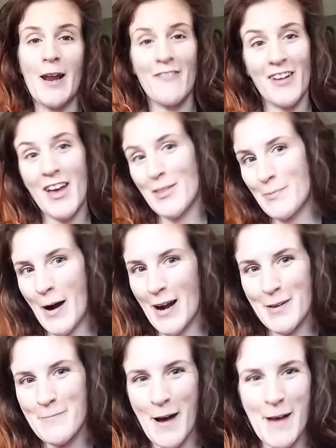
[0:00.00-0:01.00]
every other
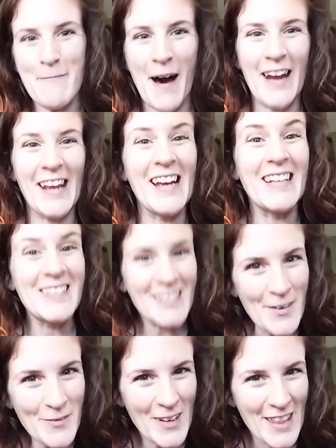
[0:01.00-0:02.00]
part of my body
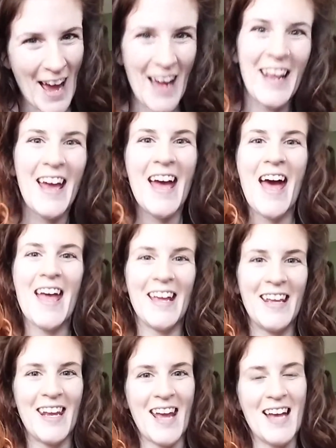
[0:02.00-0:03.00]
except for that.
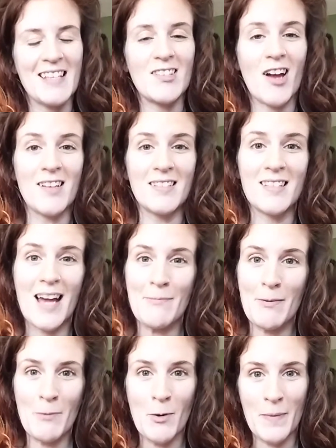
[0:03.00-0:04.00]
EDS causes
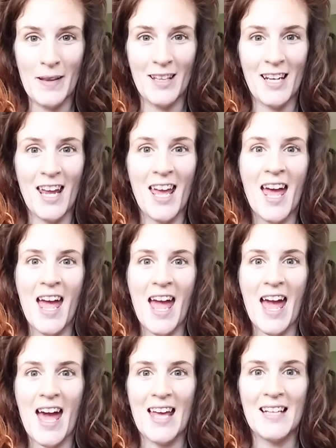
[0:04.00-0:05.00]
hypermobility
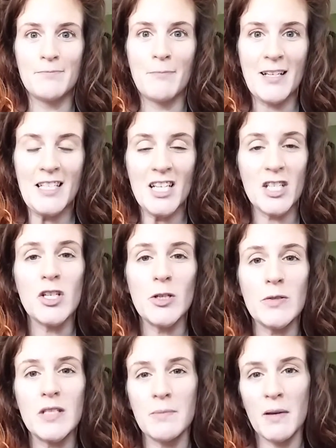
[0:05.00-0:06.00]
and my
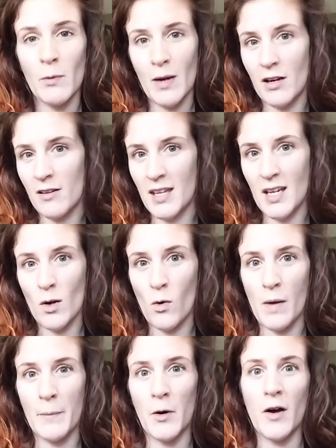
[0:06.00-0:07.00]
tissues to be weaker than
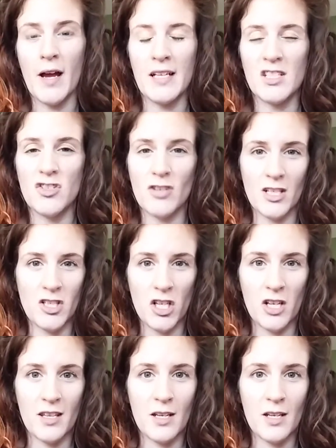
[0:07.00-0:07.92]
normal and stretchier